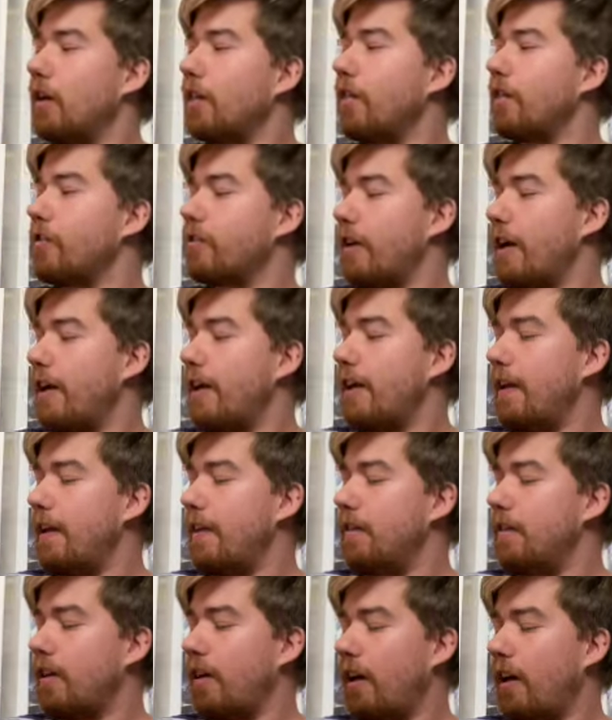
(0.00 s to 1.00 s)
the Wren
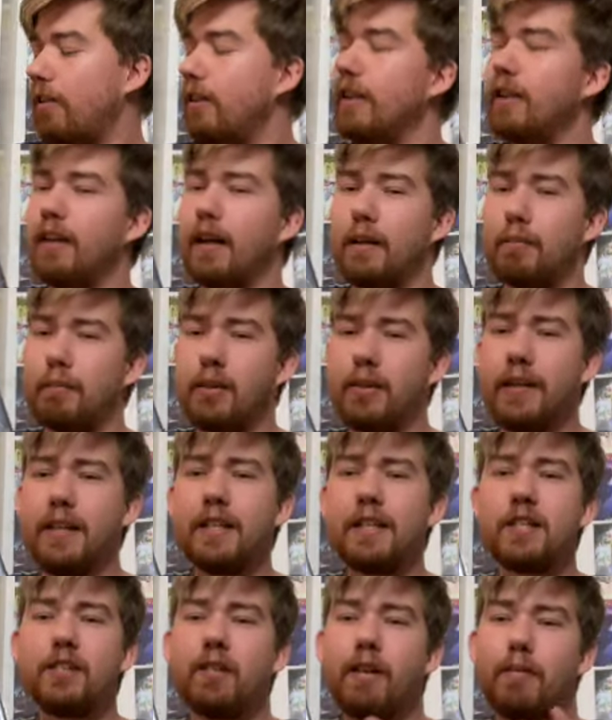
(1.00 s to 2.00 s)
in the Holly Library,
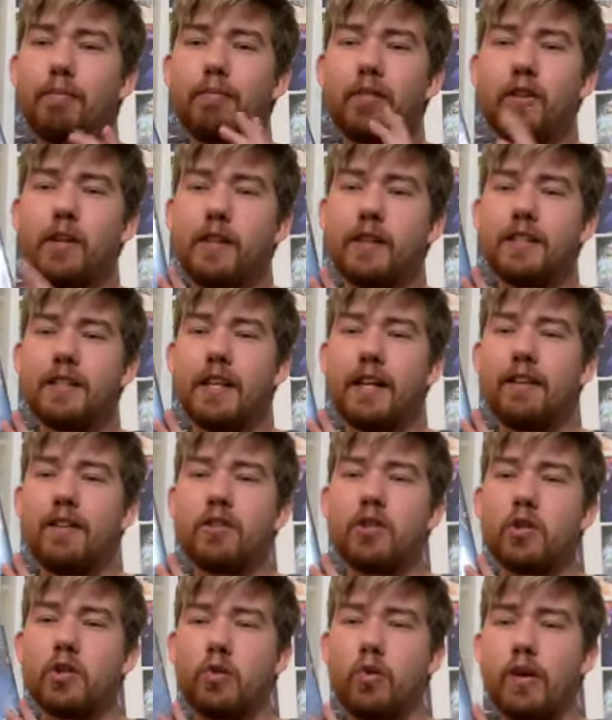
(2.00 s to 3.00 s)
so I'm very excited
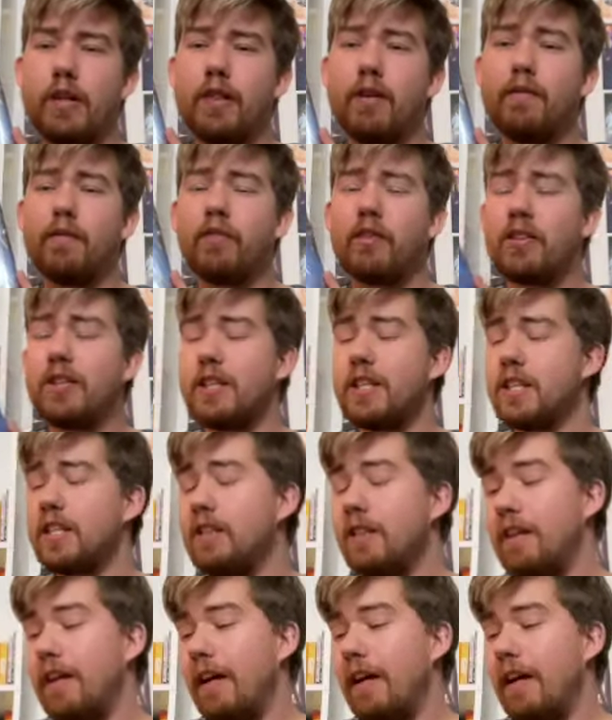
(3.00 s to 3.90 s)
to join them for this.